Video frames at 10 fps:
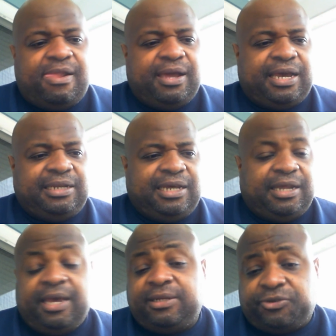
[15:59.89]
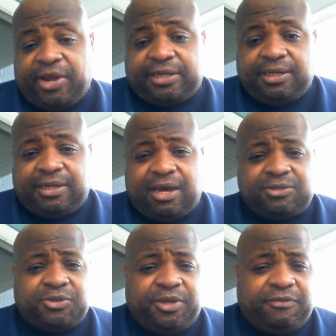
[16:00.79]
I got a lot, and Dragnot. I
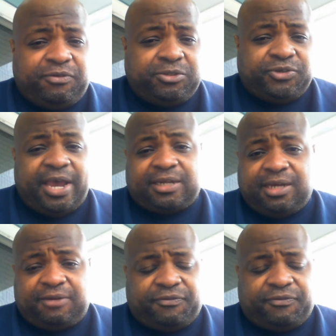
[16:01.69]
also interviewed Dragnot